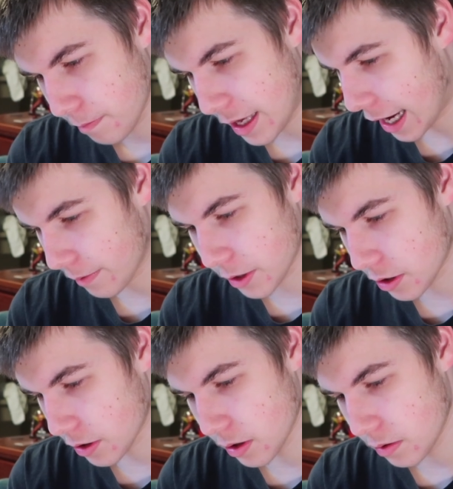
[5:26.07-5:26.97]
Yeah,
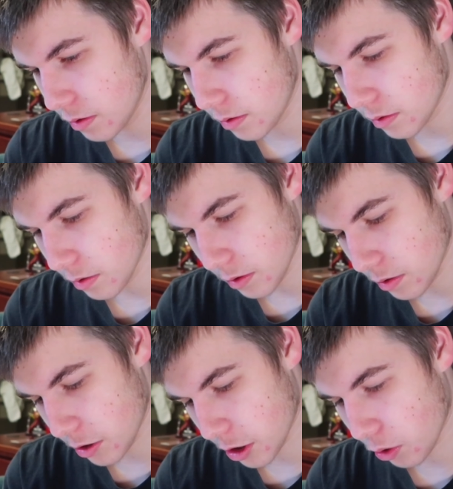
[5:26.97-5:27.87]

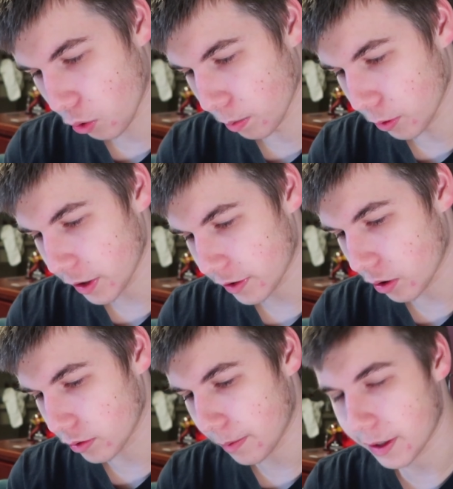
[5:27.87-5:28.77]
just horrible list
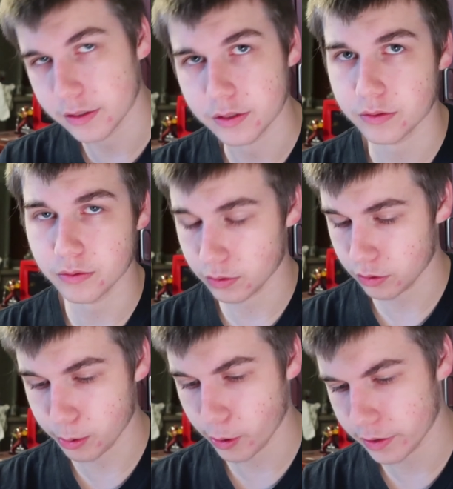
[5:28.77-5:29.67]
only because
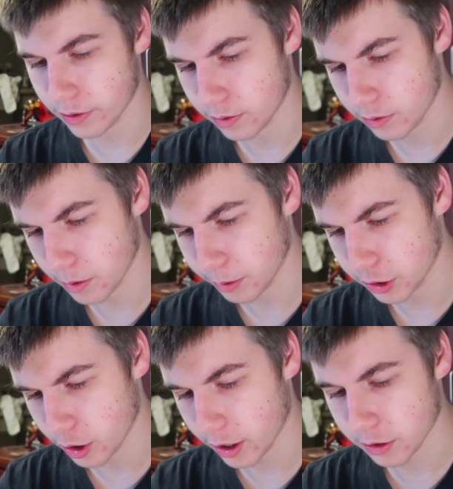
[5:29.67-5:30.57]
Tropical Rain's in
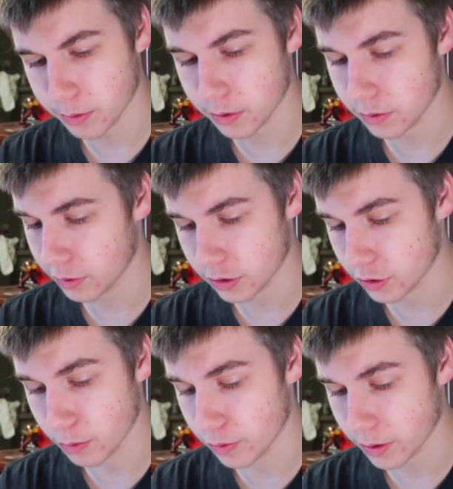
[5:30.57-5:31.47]
complete trash, but let's
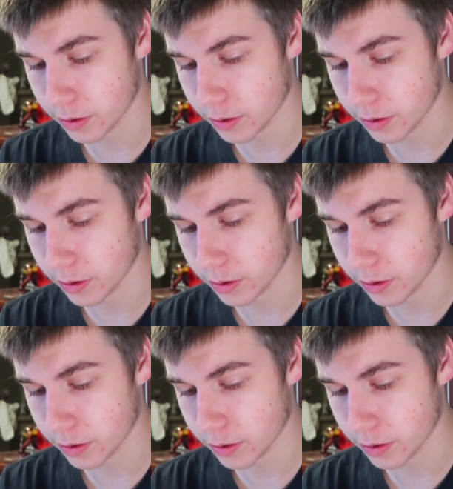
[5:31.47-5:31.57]
just move